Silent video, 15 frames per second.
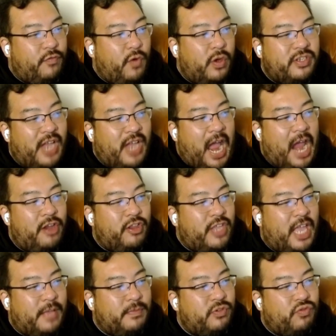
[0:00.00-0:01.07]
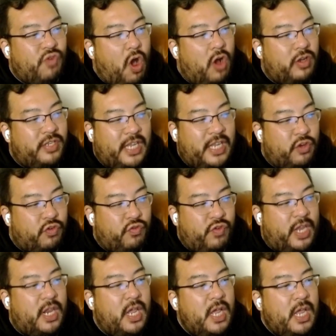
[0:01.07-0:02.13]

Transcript: Of course, his iron game strong, tee to green